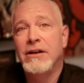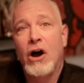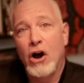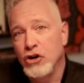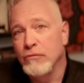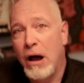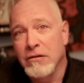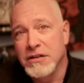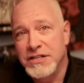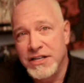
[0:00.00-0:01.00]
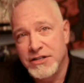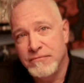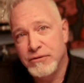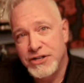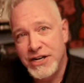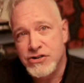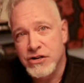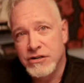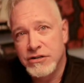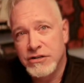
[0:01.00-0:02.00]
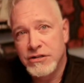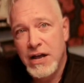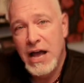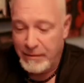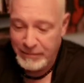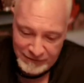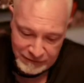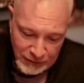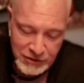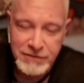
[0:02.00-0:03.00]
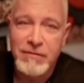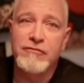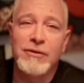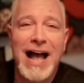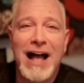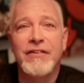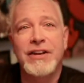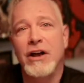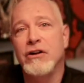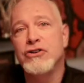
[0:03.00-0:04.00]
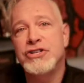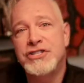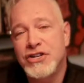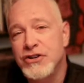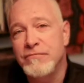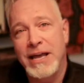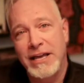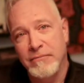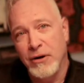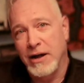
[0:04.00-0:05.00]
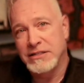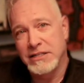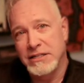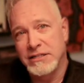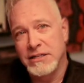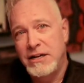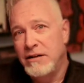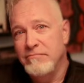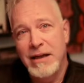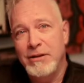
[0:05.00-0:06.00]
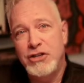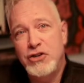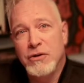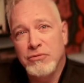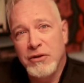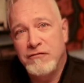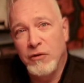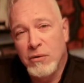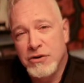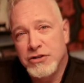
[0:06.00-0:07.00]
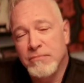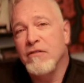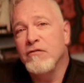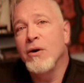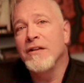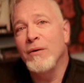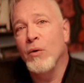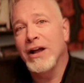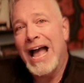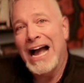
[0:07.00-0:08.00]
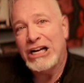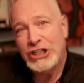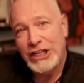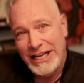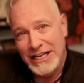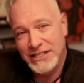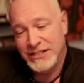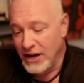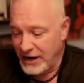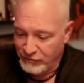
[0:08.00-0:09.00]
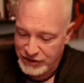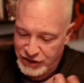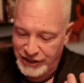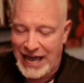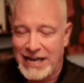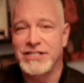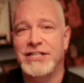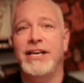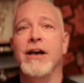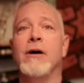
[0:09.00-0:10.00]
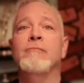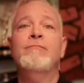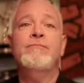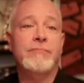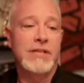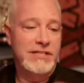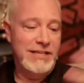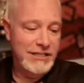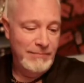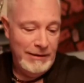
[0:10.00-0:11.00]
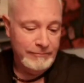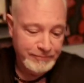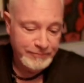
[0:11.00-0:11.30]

are your policies and procedures? How many floors above reality are your decision-making processes? Maybe 2 or 3 floors above where the work actually gets done. I recently had a CEO said to me,